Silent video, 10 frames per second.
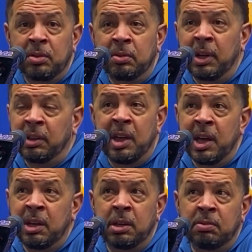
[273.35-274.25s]
Like,
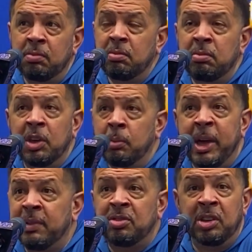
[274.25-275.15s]
they, you know, may
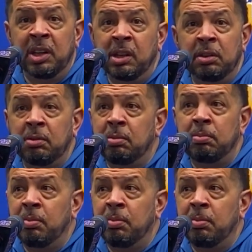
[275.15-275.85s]
have seen